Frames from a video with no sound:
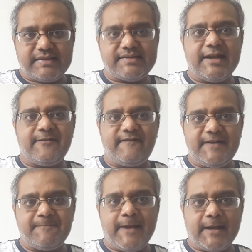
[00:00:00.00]
send
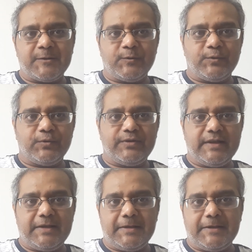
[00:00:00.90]
feedback to
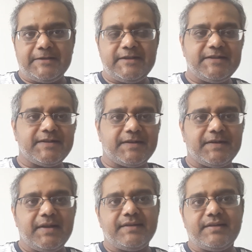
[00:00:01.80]
the
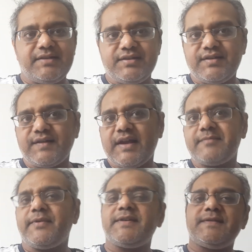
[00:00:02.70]
teacher
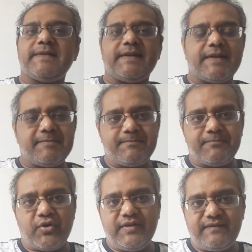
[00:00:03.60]
can modulate
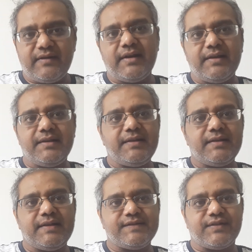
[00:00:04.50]
and modify
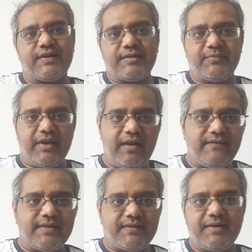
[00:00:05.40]
his or her
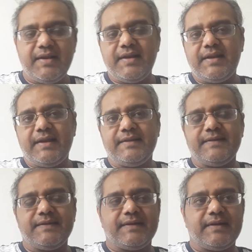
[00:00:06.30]
behavior
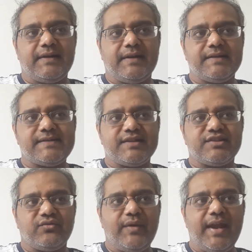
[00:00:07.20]
in
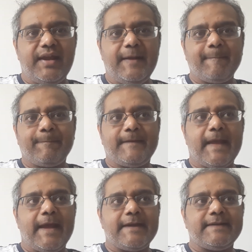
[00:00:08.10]
such a way
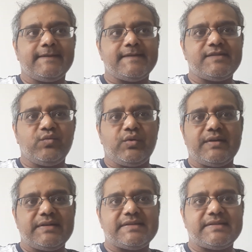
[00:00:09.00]
that the
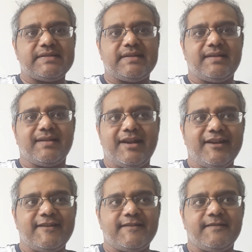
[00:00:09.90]
students
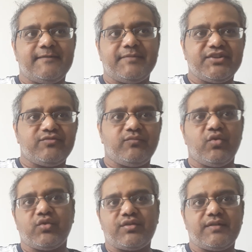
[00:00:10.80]
get much
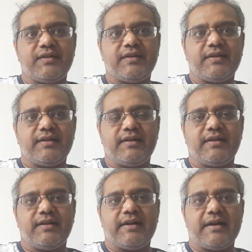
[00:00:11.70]
more
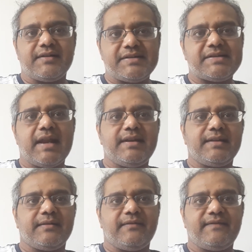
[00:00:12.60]

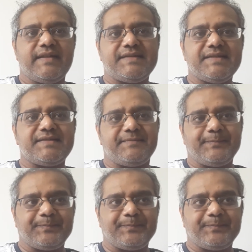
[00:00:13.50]
understanding of the system.